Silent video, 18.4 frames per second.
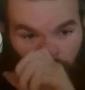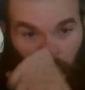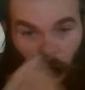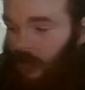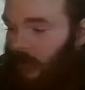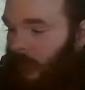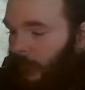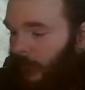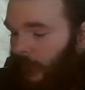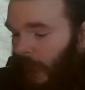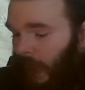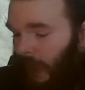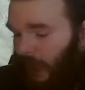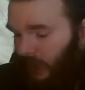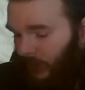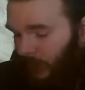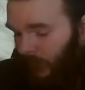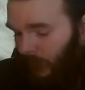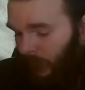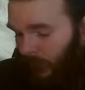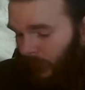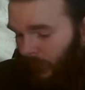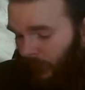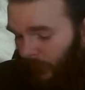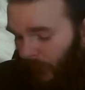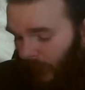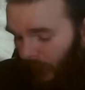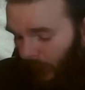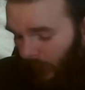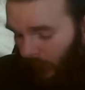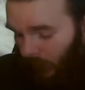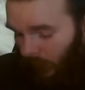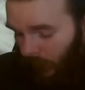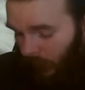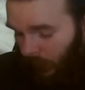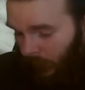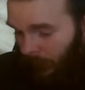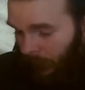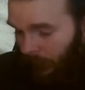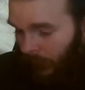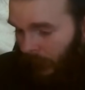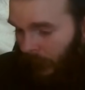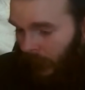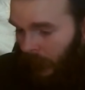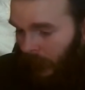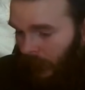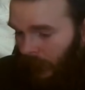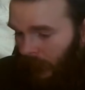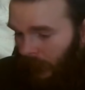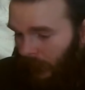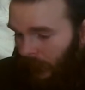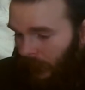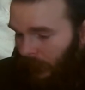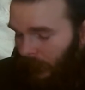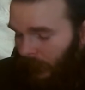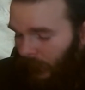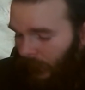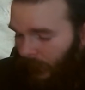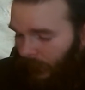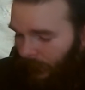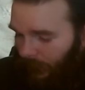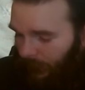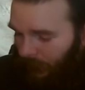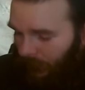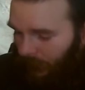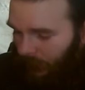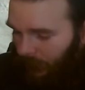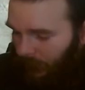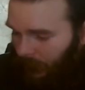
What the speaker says: Most of the tags have been removed, but not all of them. And this one,